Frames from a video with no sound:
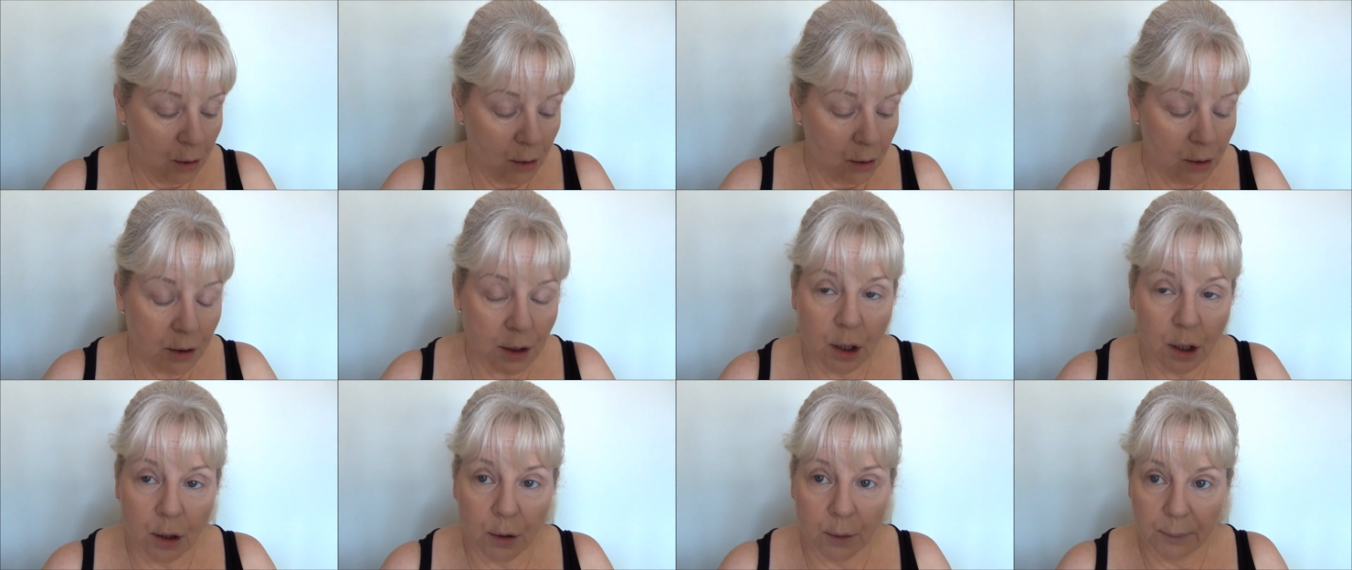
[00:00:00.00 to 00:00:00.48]

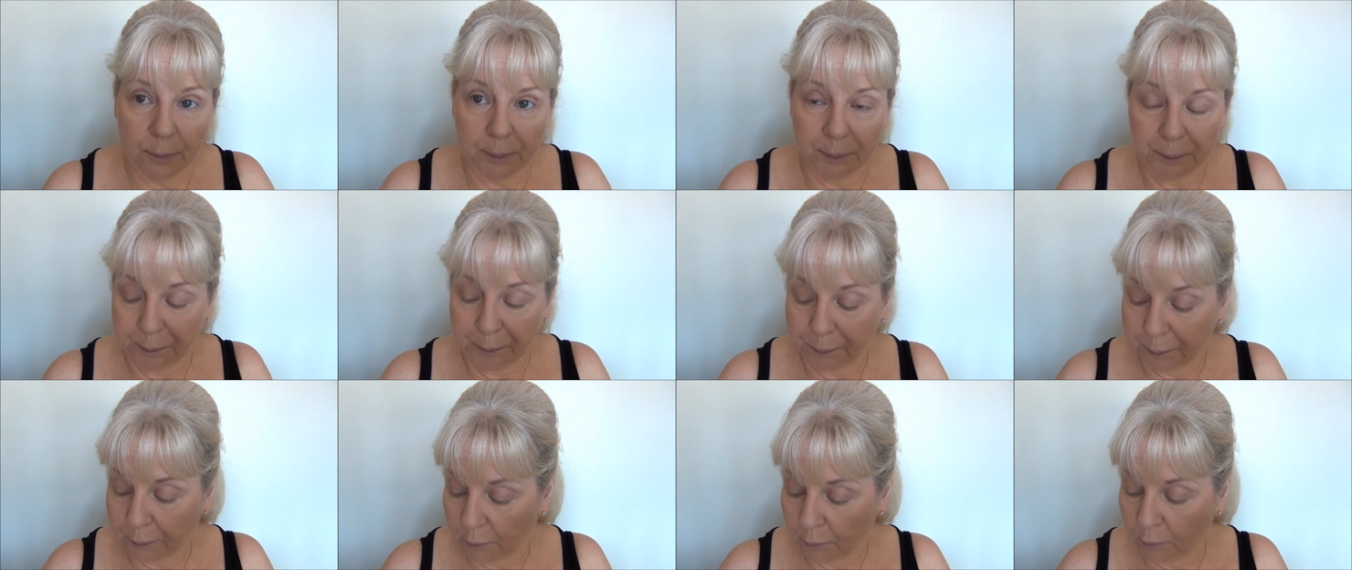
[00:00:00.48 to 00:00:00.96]
So
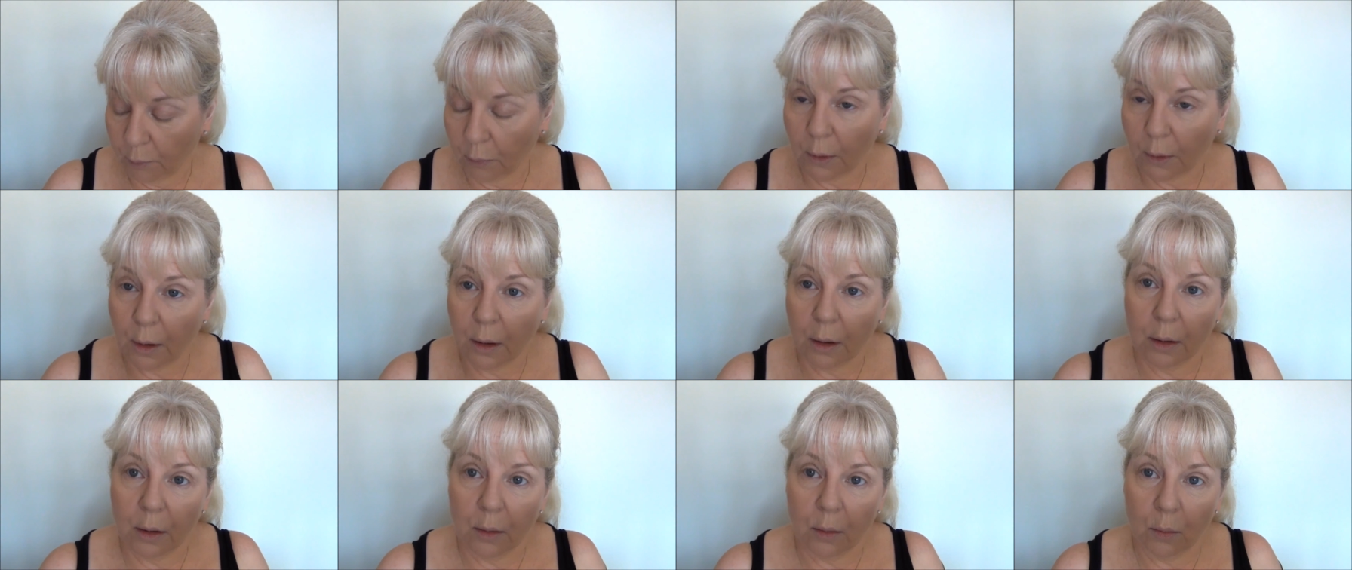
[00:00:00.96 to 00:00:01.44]

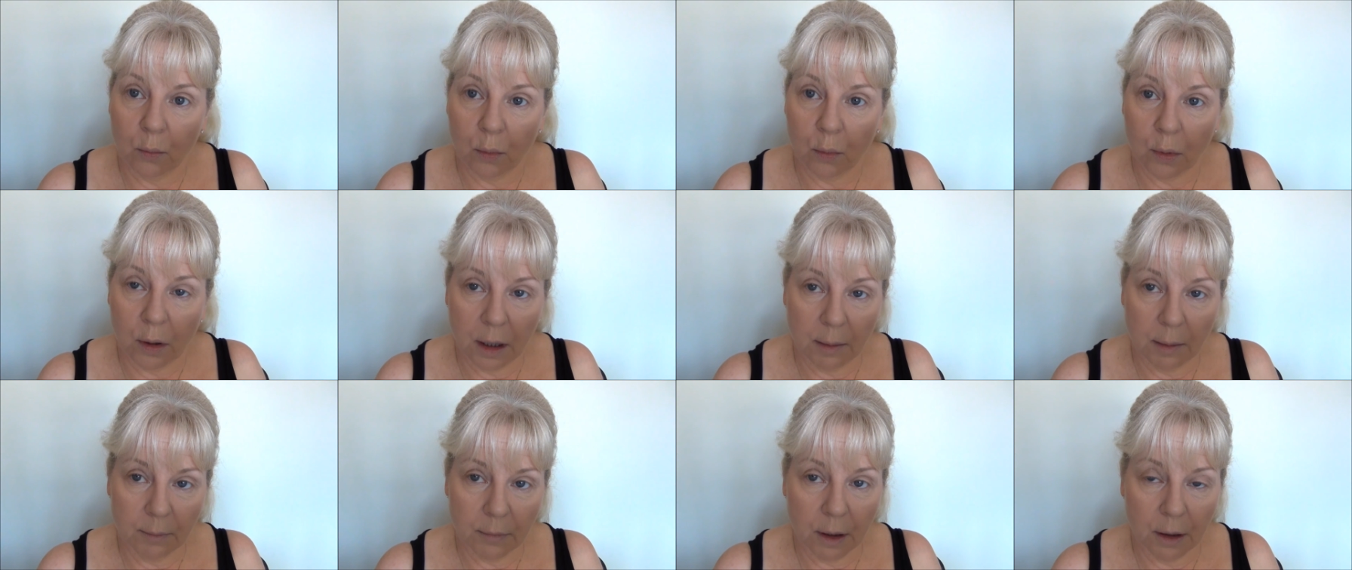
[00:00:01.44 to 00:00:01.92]

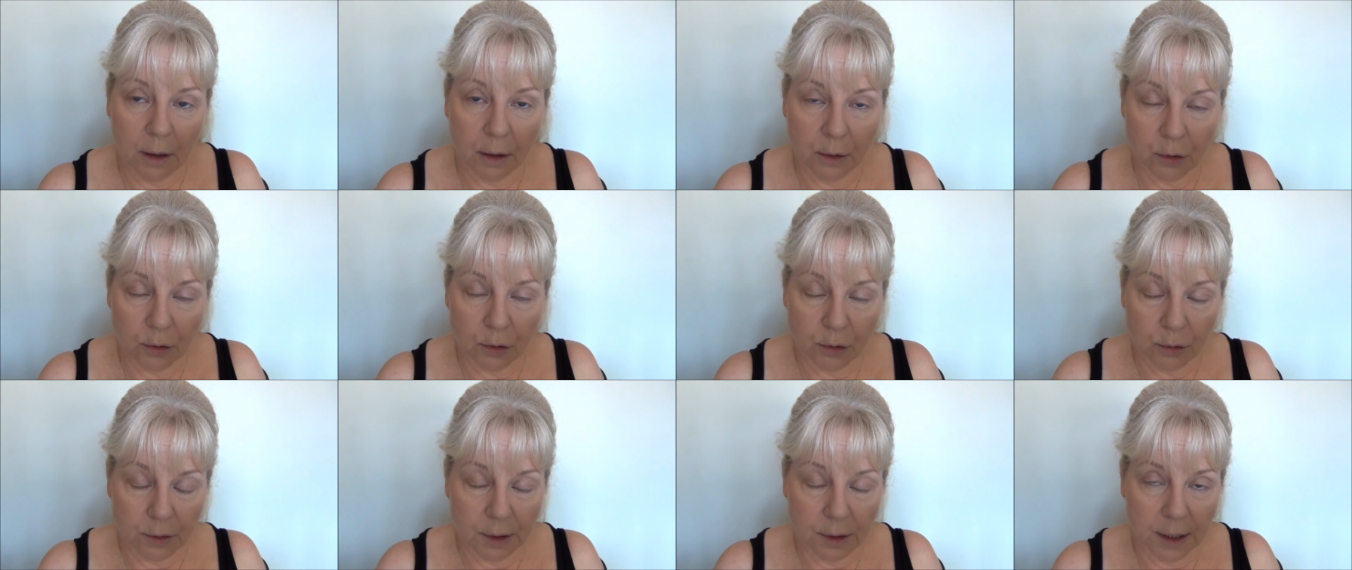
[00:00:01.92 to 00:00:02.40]
what I'm going
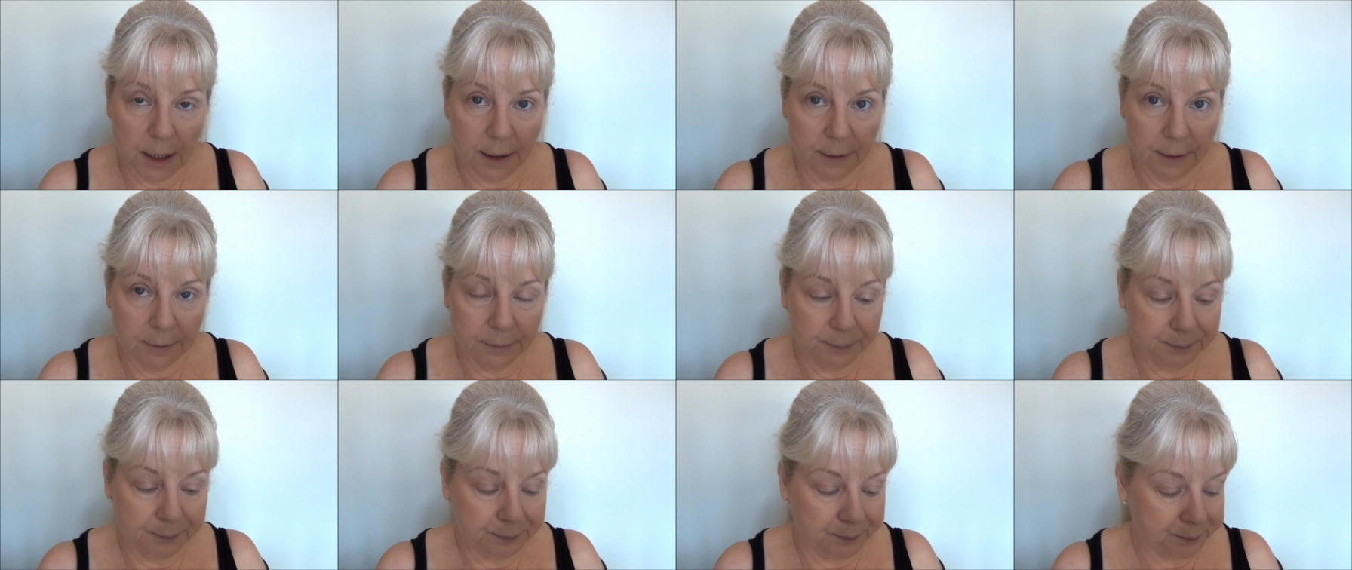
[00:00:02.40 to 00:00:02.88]
to do
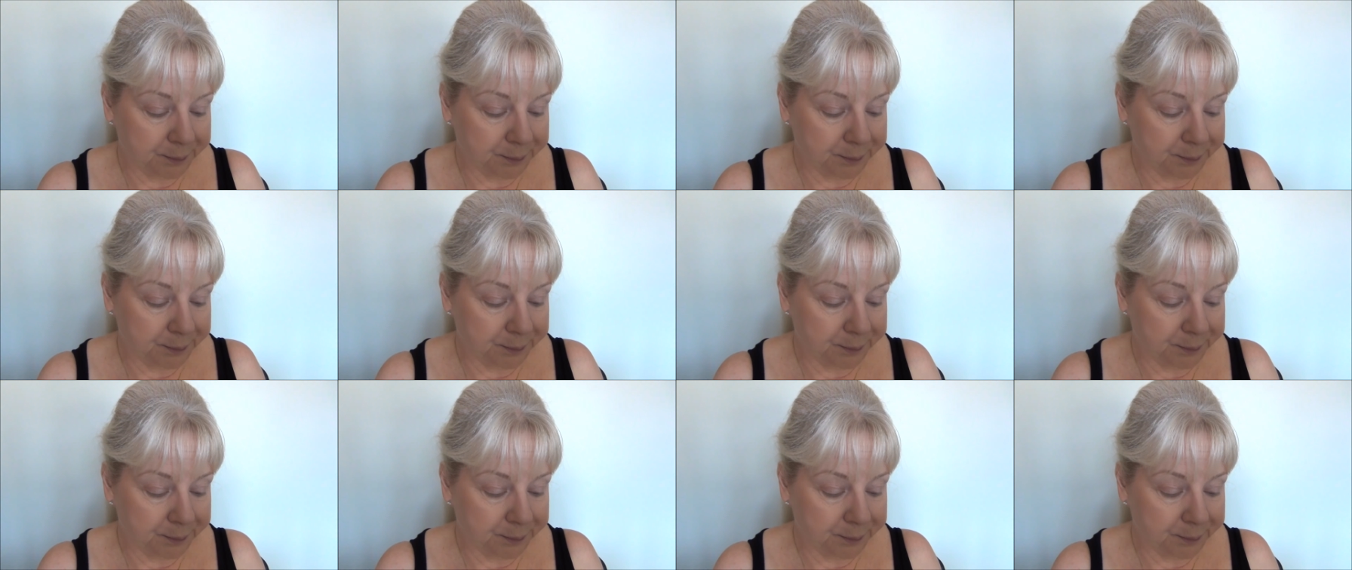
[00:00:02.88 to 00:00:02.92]
now